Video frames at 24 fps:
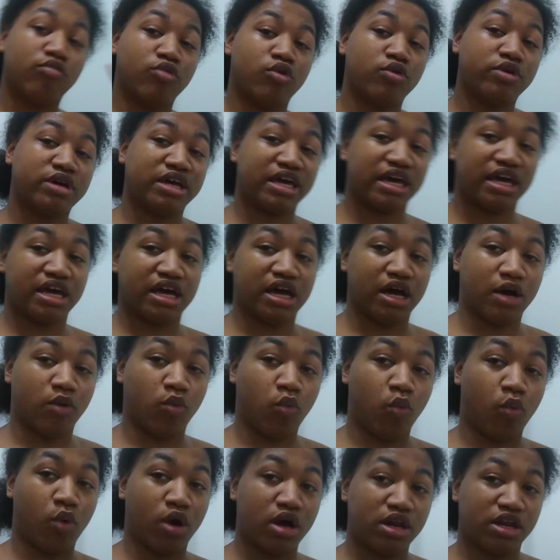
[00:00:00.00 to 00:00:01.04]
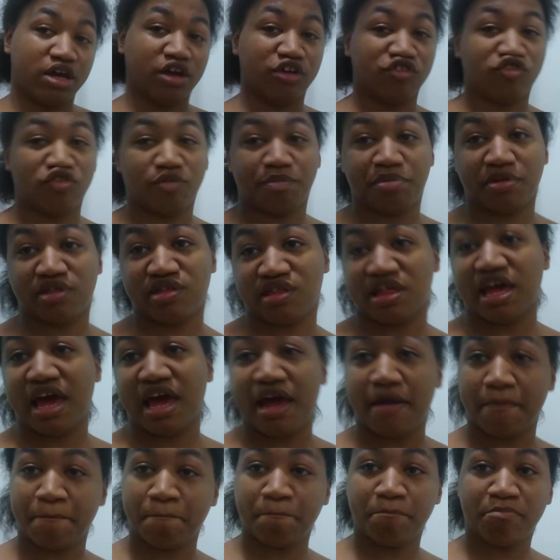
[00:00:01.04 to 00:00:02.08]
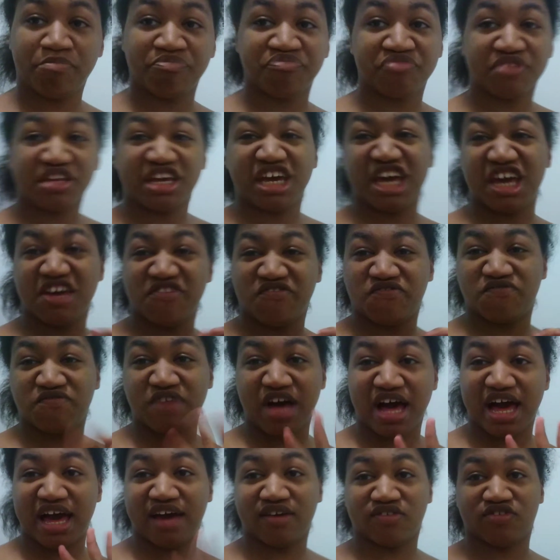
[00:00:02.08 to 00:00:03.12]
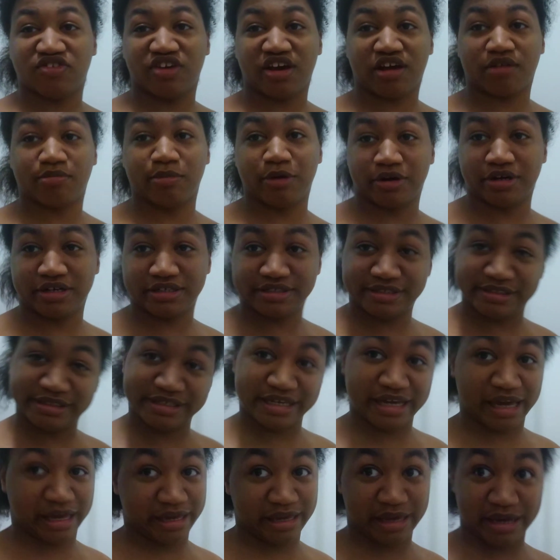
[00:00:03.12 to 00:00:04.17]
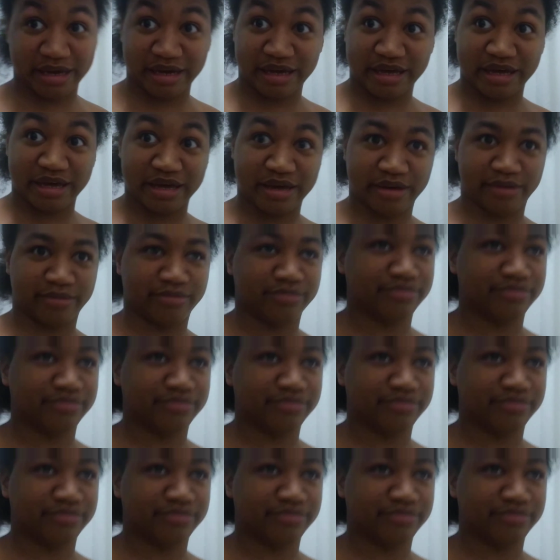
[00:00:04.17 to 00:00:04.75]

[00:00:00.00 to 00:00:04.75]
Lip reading: will get a 100% and 5 check marks. There you go.